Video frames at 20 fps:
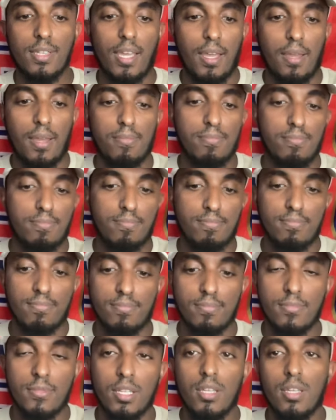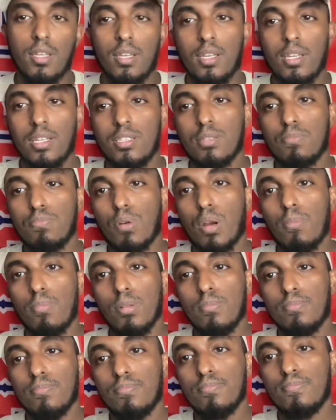Yeah, it's a
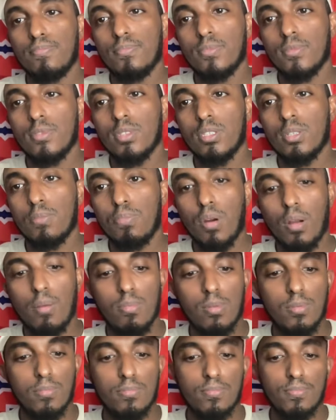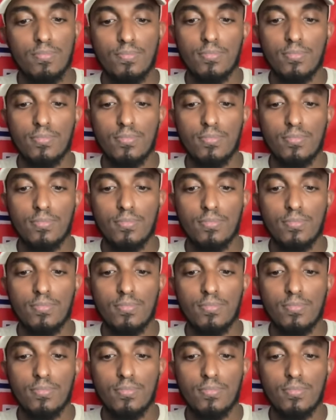problem. It's a problem.